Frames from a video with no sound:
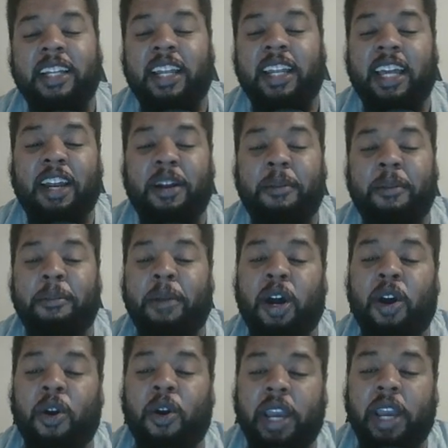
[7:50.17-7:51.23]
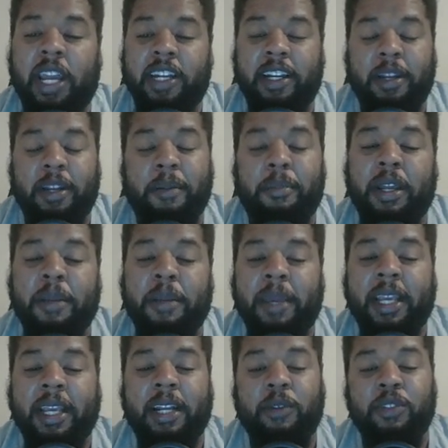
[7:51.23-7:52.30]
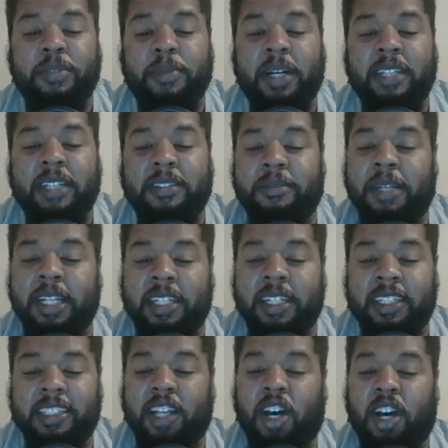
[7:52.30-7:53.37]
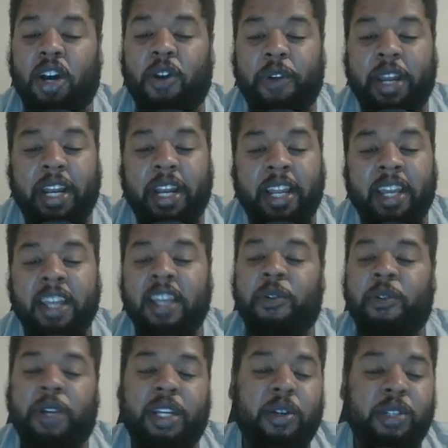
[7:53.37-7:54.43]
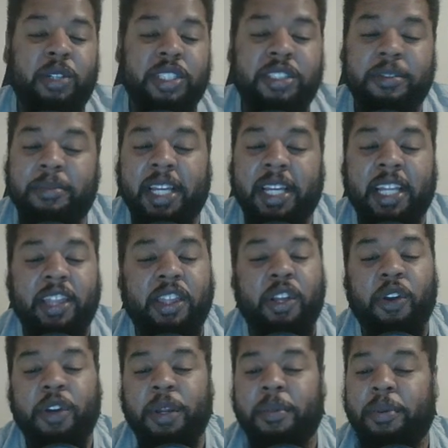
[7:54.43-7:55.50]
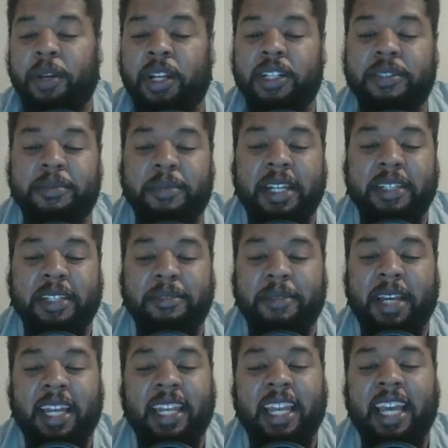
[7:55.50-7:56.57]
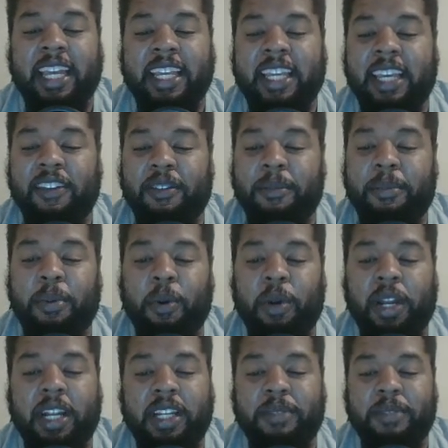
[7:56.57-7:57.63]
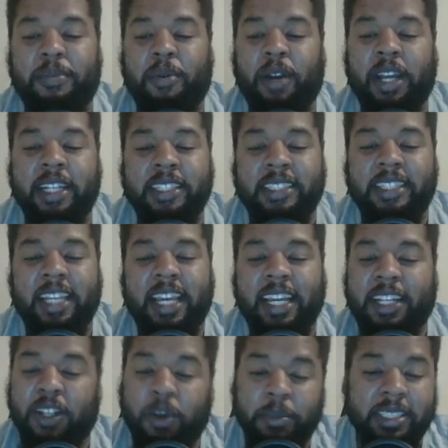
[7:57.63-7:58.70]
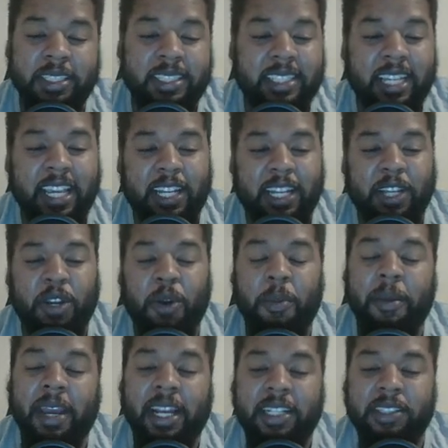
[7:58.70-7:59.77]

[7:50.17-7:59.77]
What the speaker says: of the ball handling and playmaking responsibilities already. We know he should be at 30 plus minutes, man. I like Kevin Porter at this price tag. Don't be scared to go back to